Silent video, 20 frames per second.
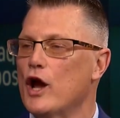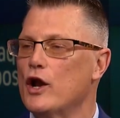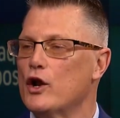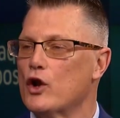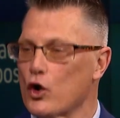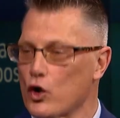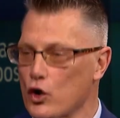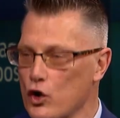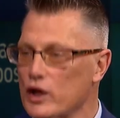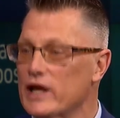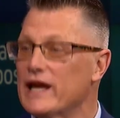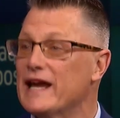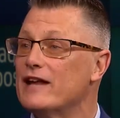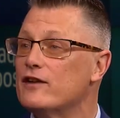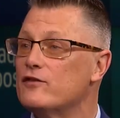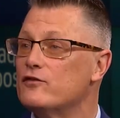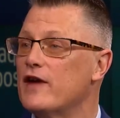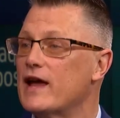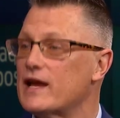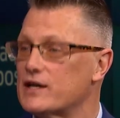An early
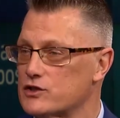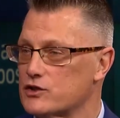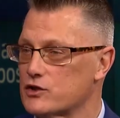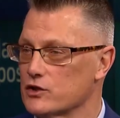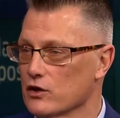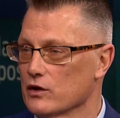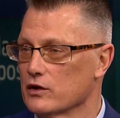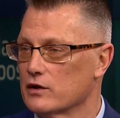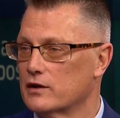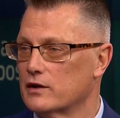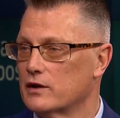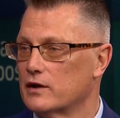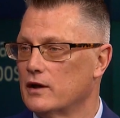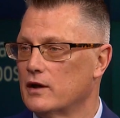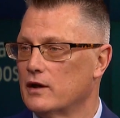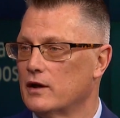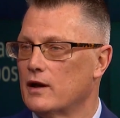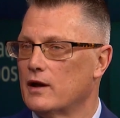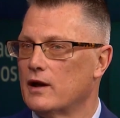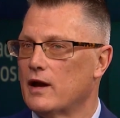investor
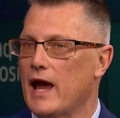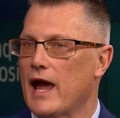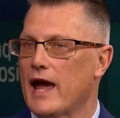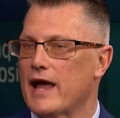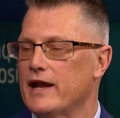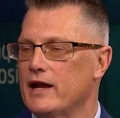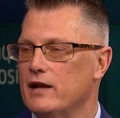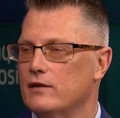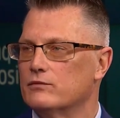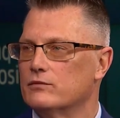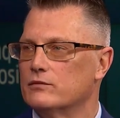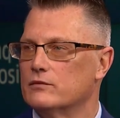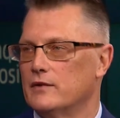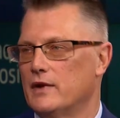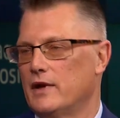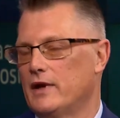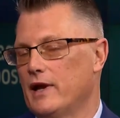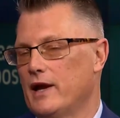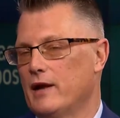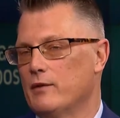had
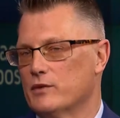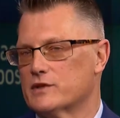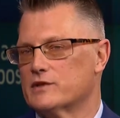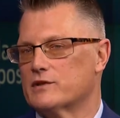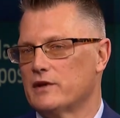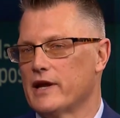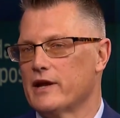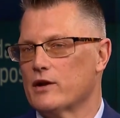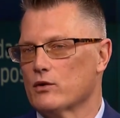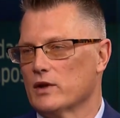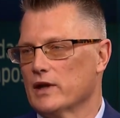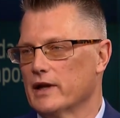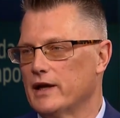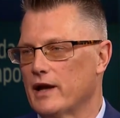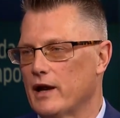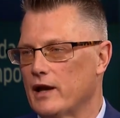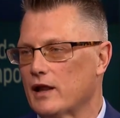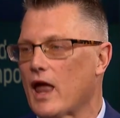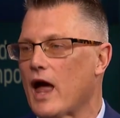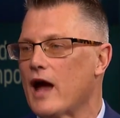it was
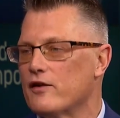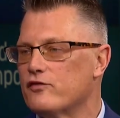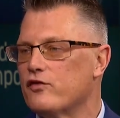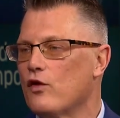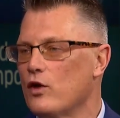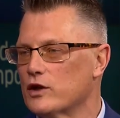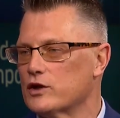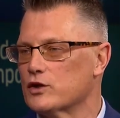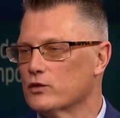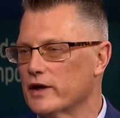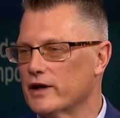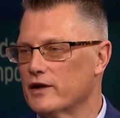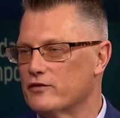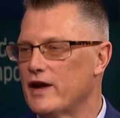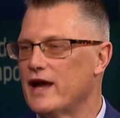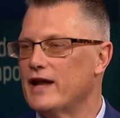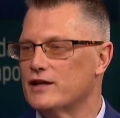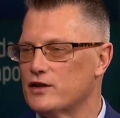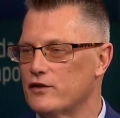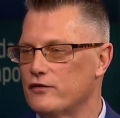literally a life-altering
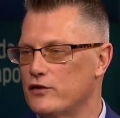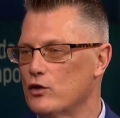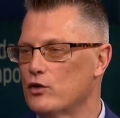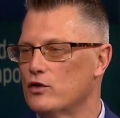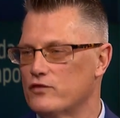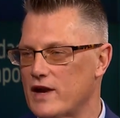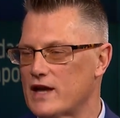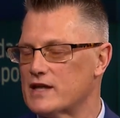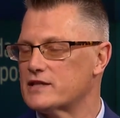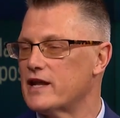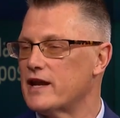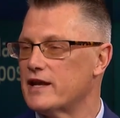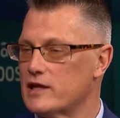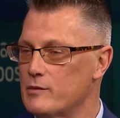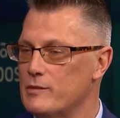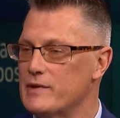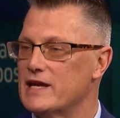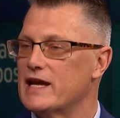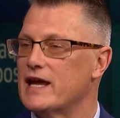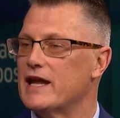event if you invested at
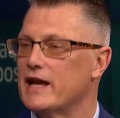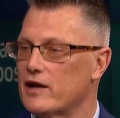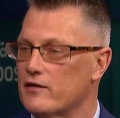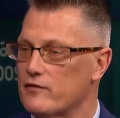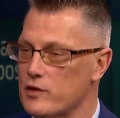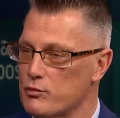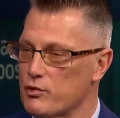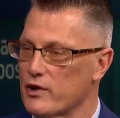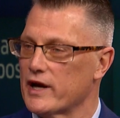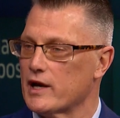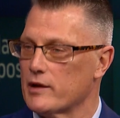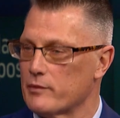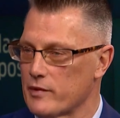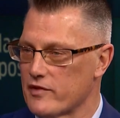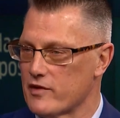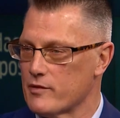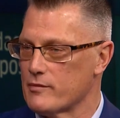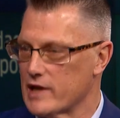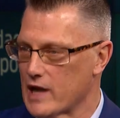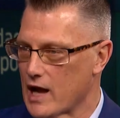the beginning of the breakup
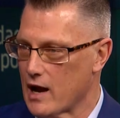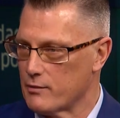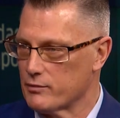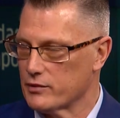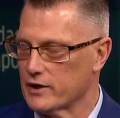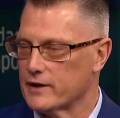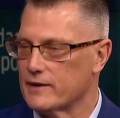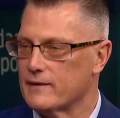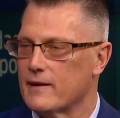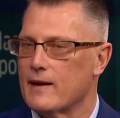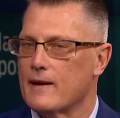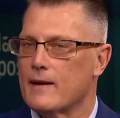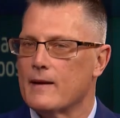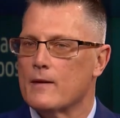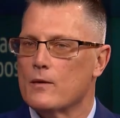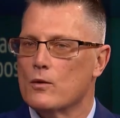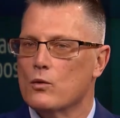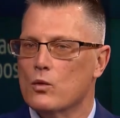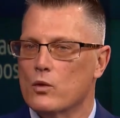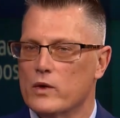of the monopoly.
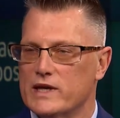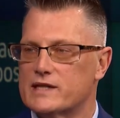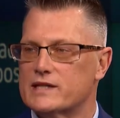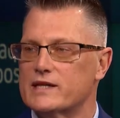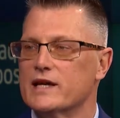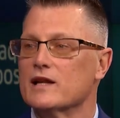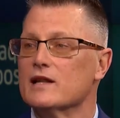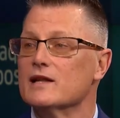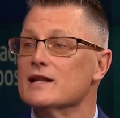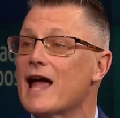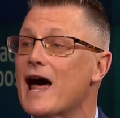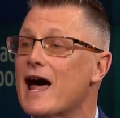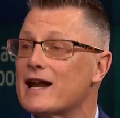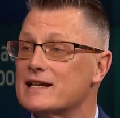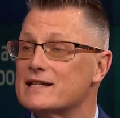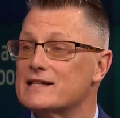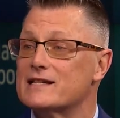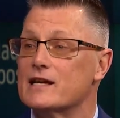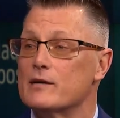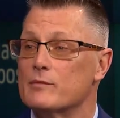We see a lot
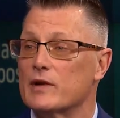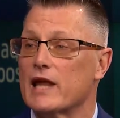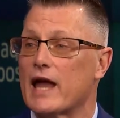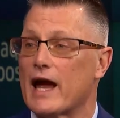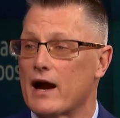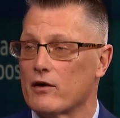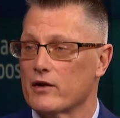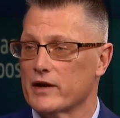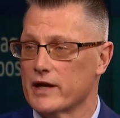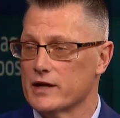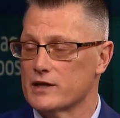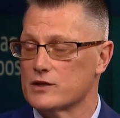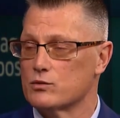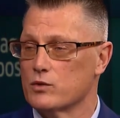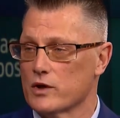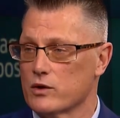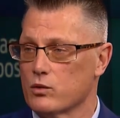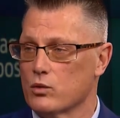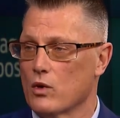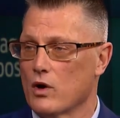of similarities
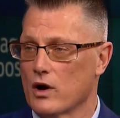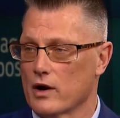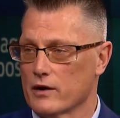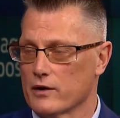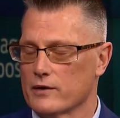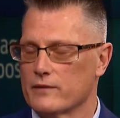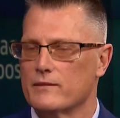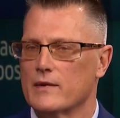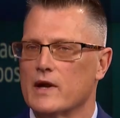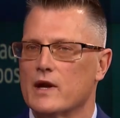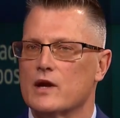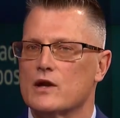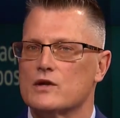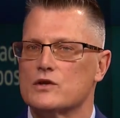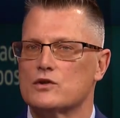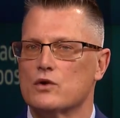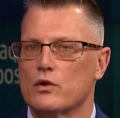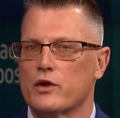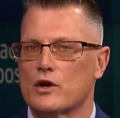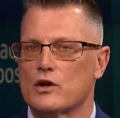with water.
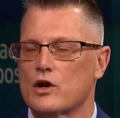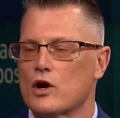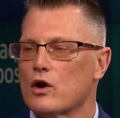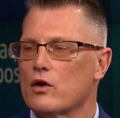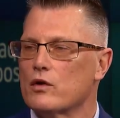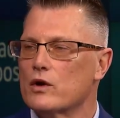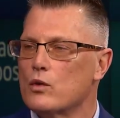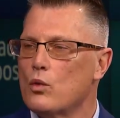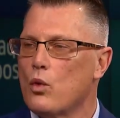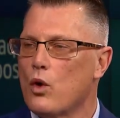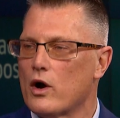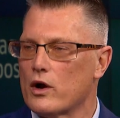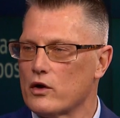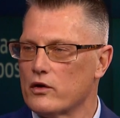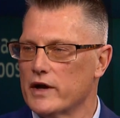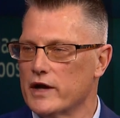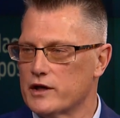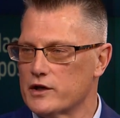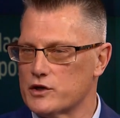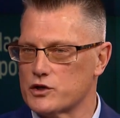So the current
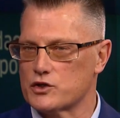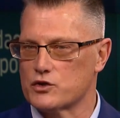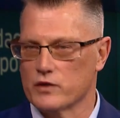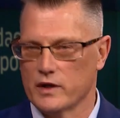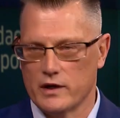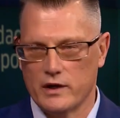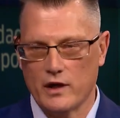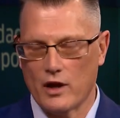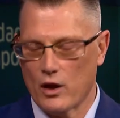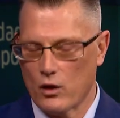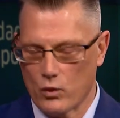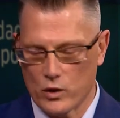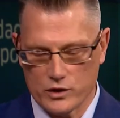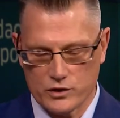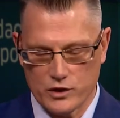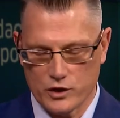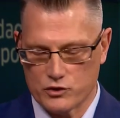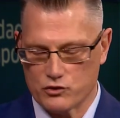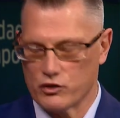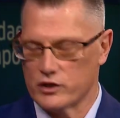water industry, in other
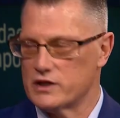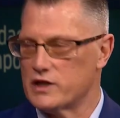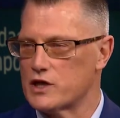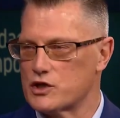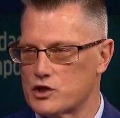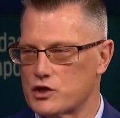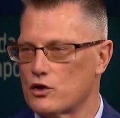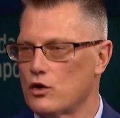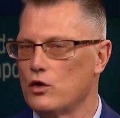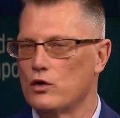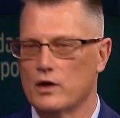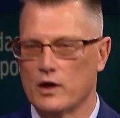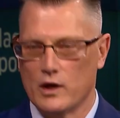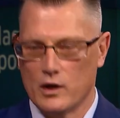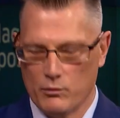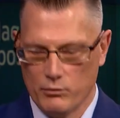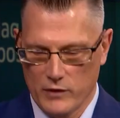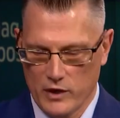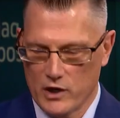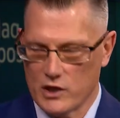words, the traditional
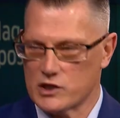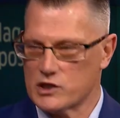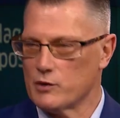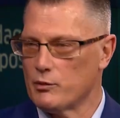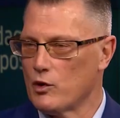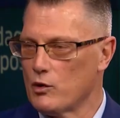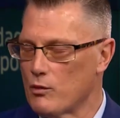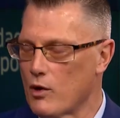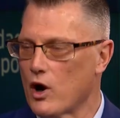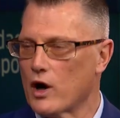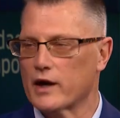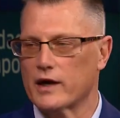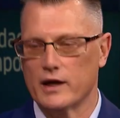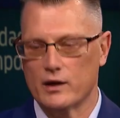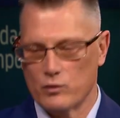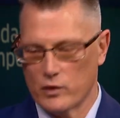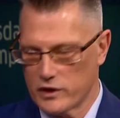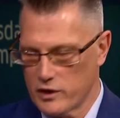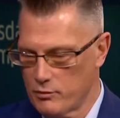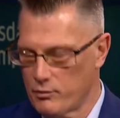municipal
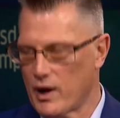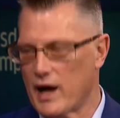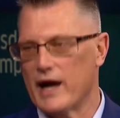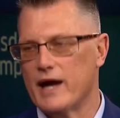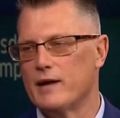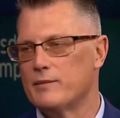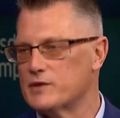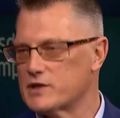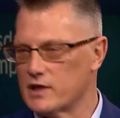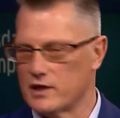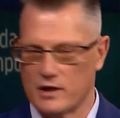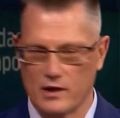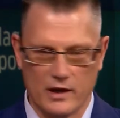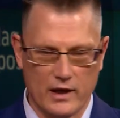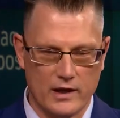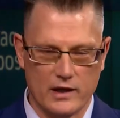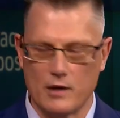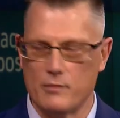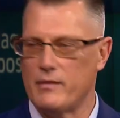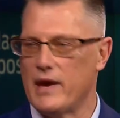market with the pipes and
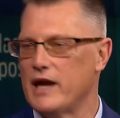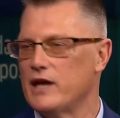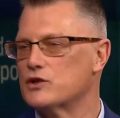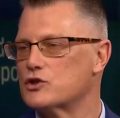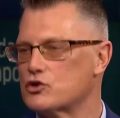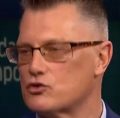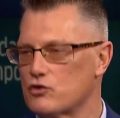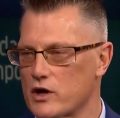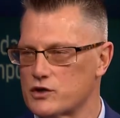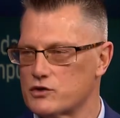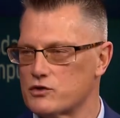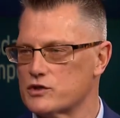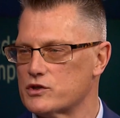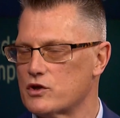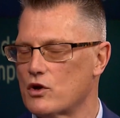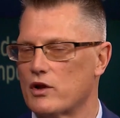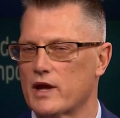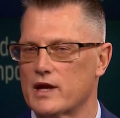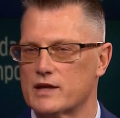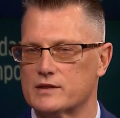the main structures
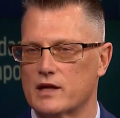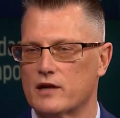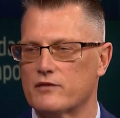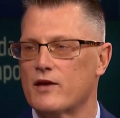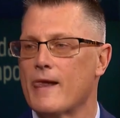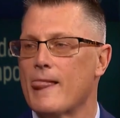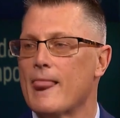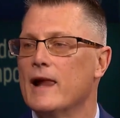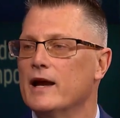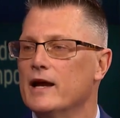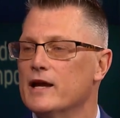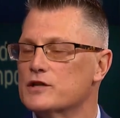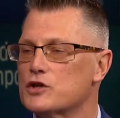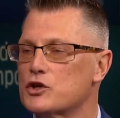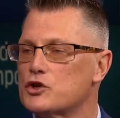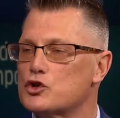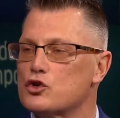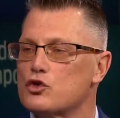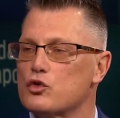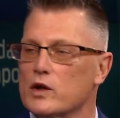and all that stuff, is
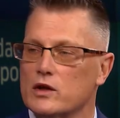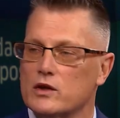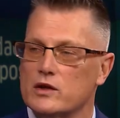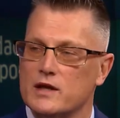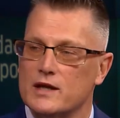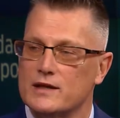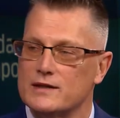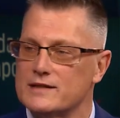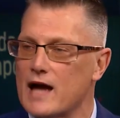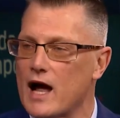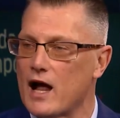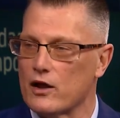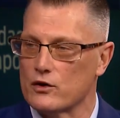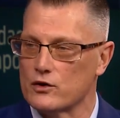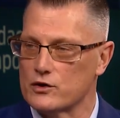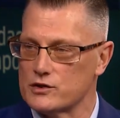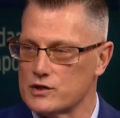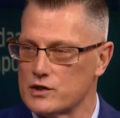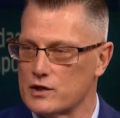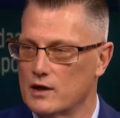$1 trillion
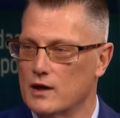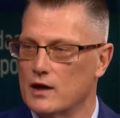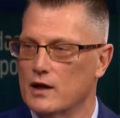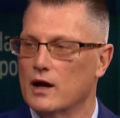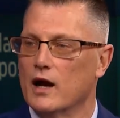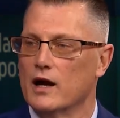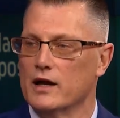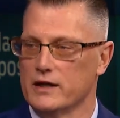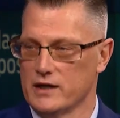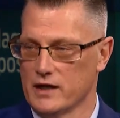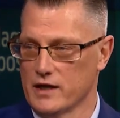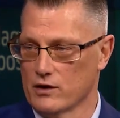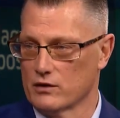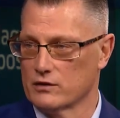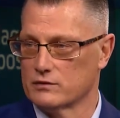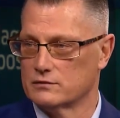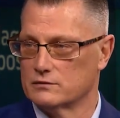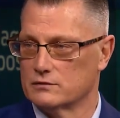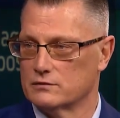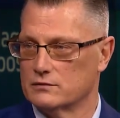a
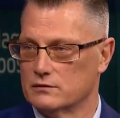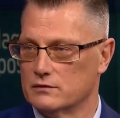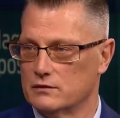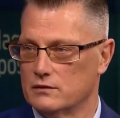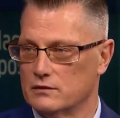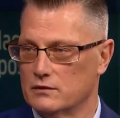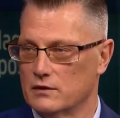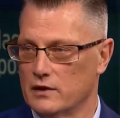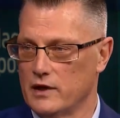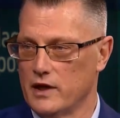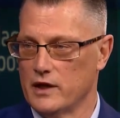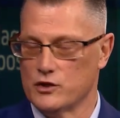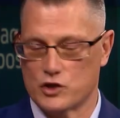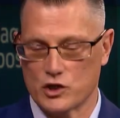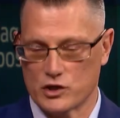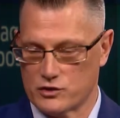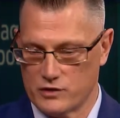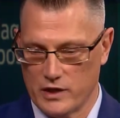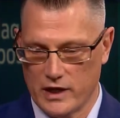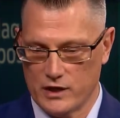year in
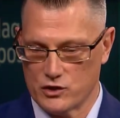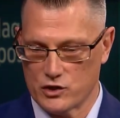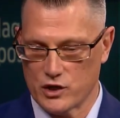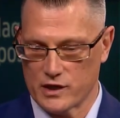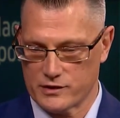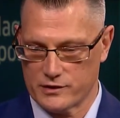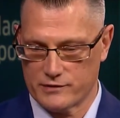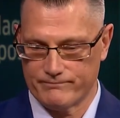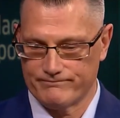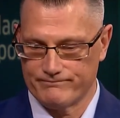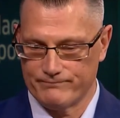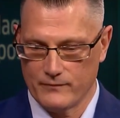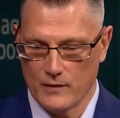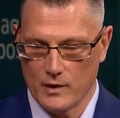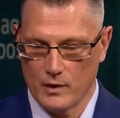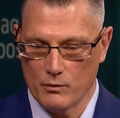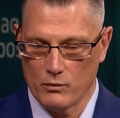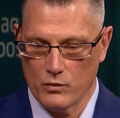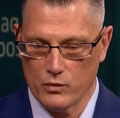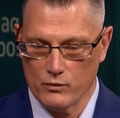just
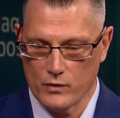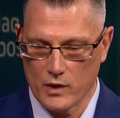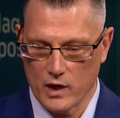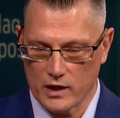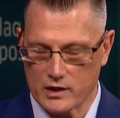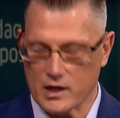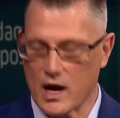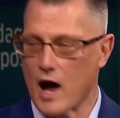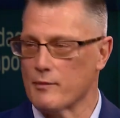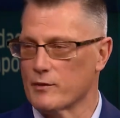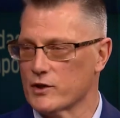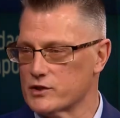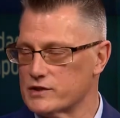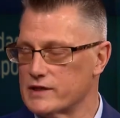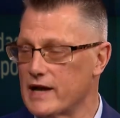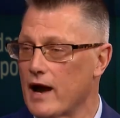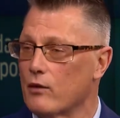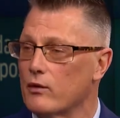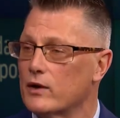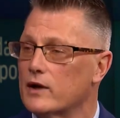commerce.
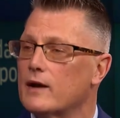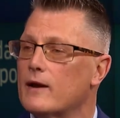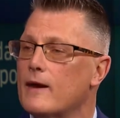Now,